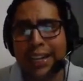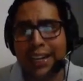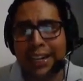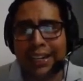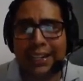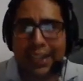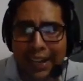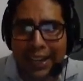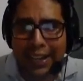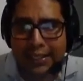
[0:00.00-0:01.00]
and
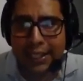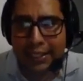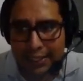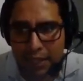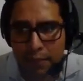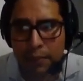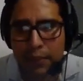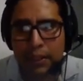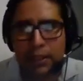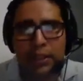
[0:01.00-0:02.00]
analyzing at them.
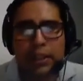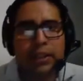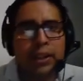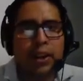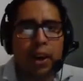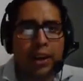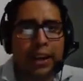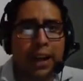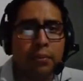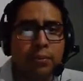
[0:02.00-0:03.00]

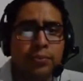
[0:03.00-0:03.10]
Okay.